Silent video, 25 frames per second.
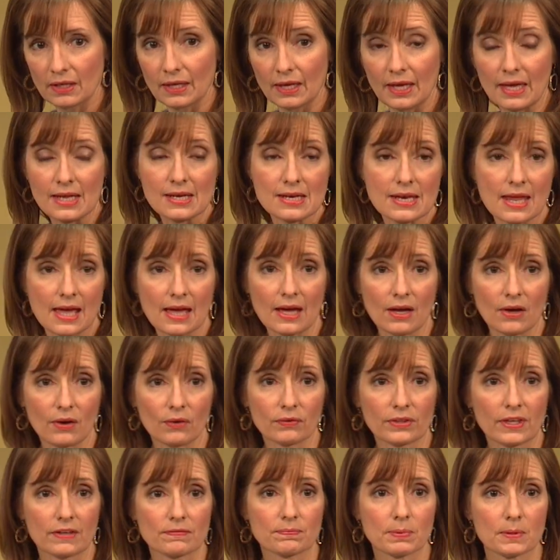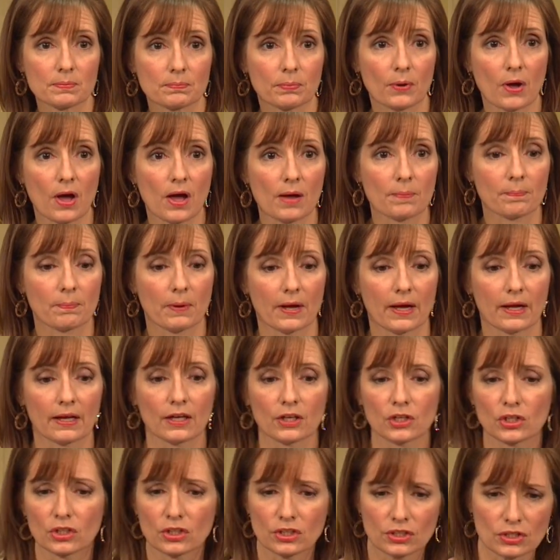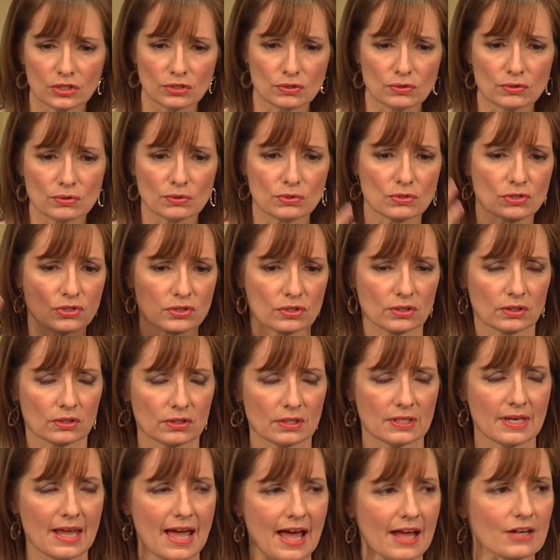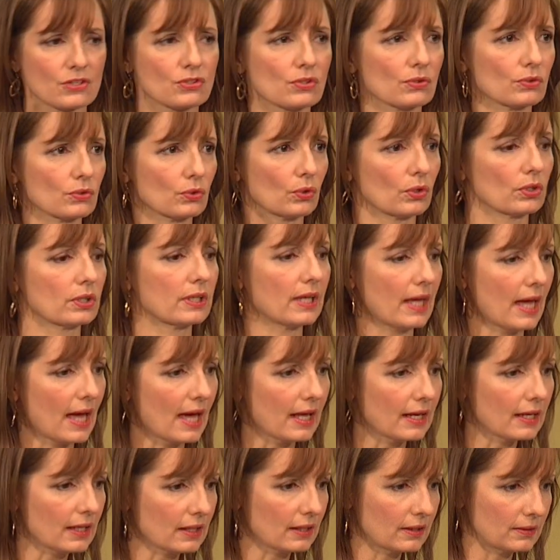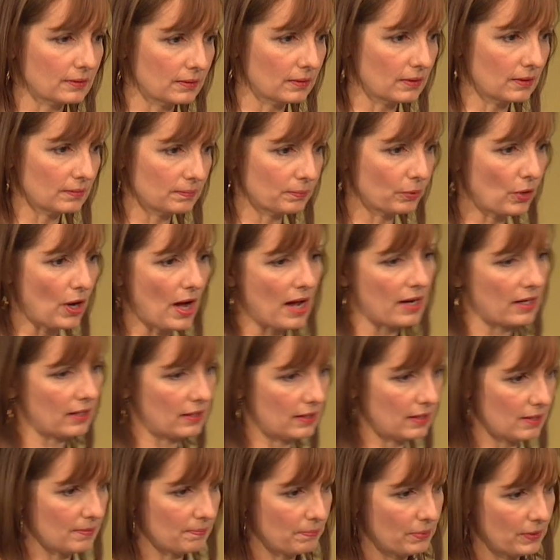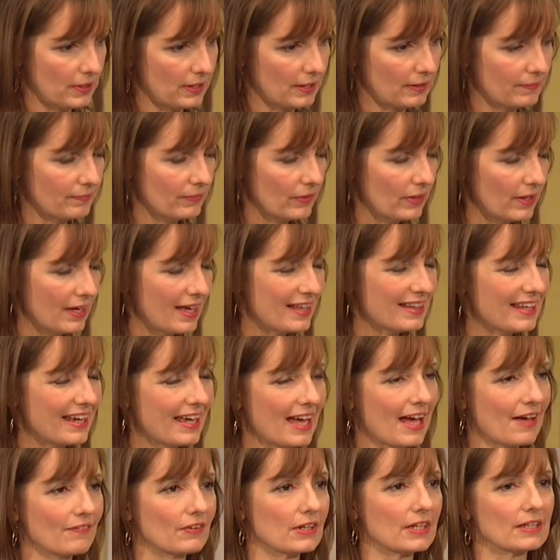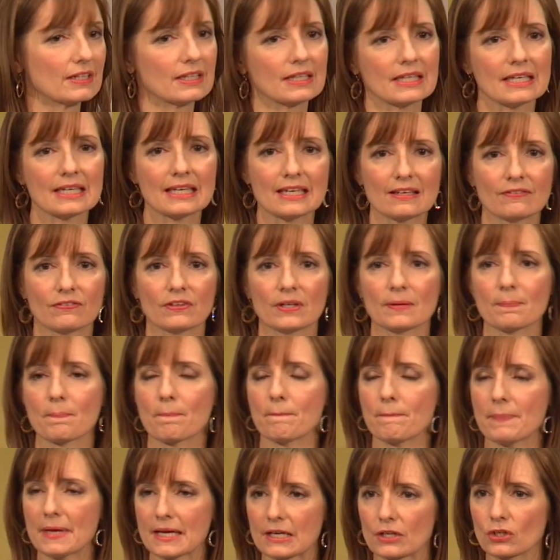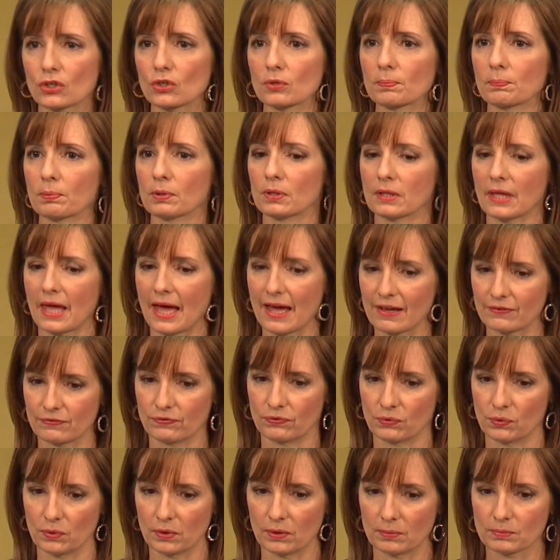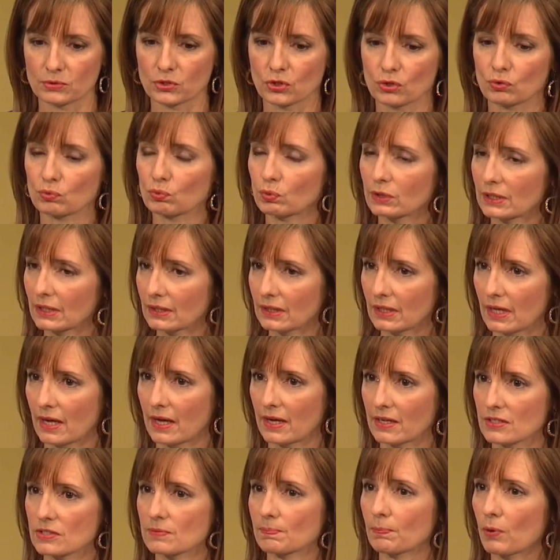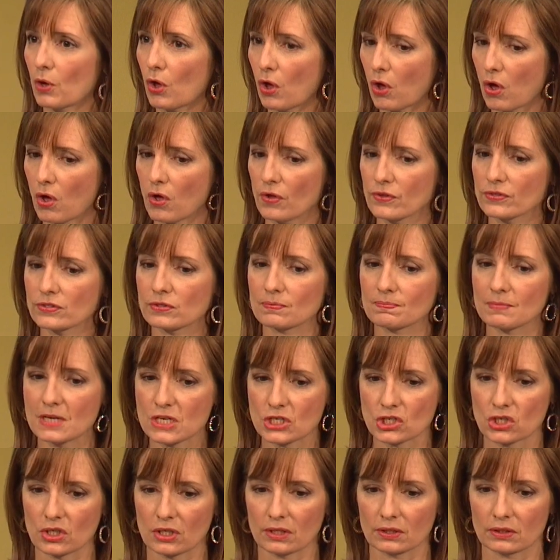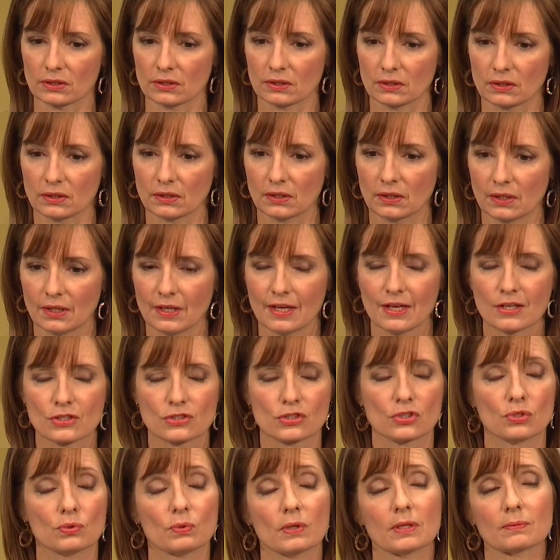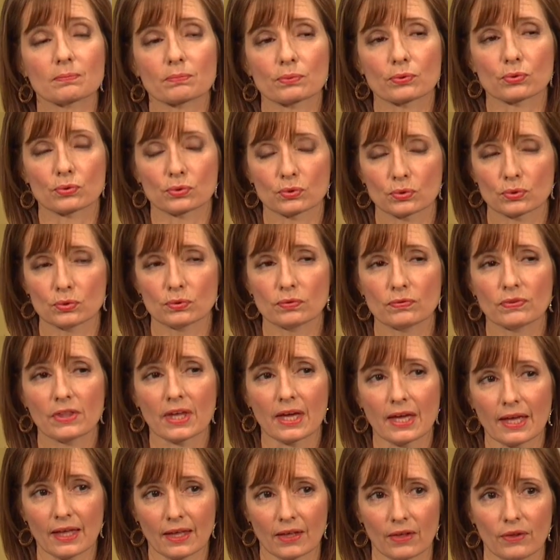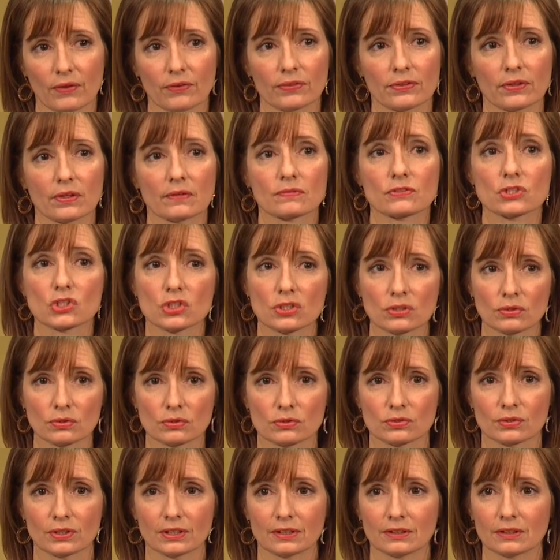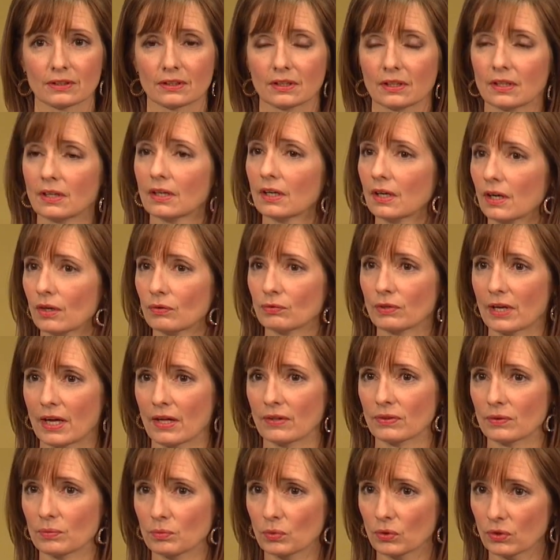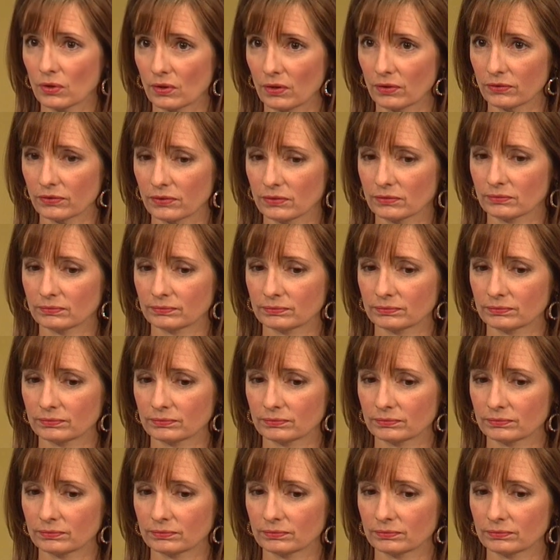And now they've been bought by a huge natural and organic product company, and they have an even bigger platform to realize Paul's mission to improve the health of children around the world.